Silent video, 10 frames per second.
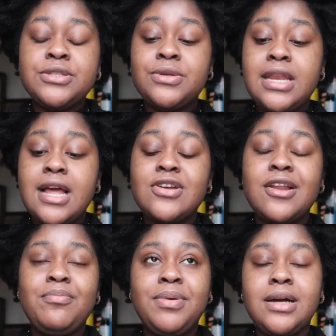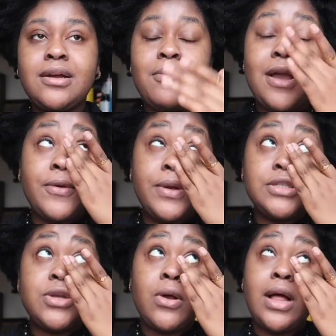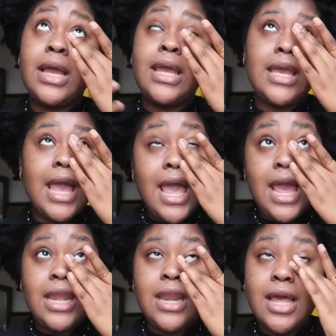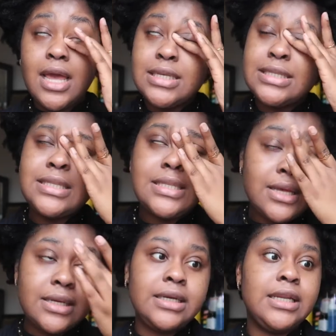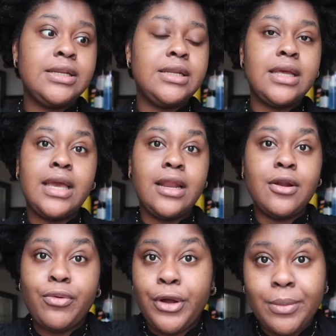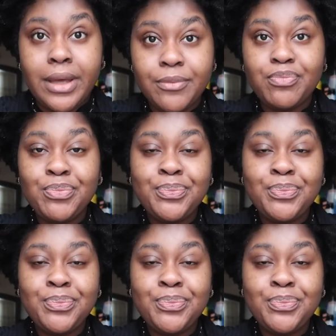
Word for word: So then I tried to book my Queens girl again, still couldn't get an appointment,